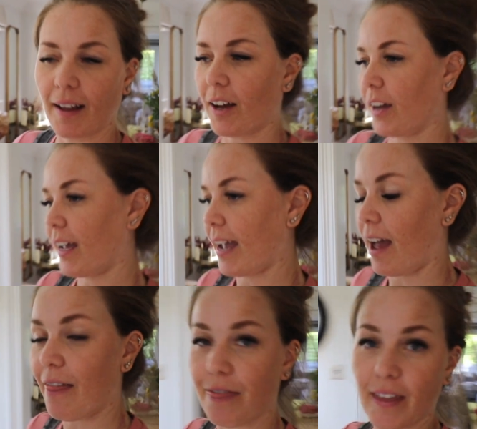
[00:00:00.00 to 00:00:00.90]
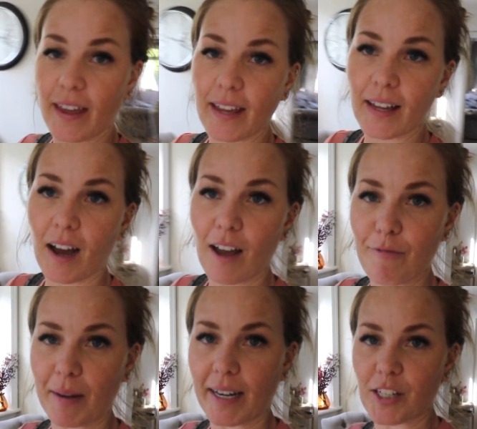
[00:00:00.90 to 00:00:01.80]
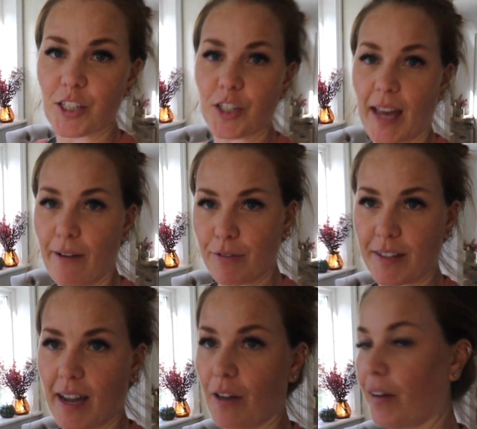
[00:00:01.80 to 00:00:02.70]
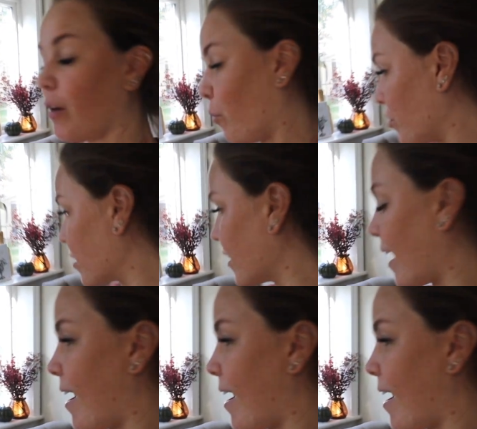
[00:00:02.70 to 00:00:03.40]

Okay, I think I've managed to get everything out that I wanted to get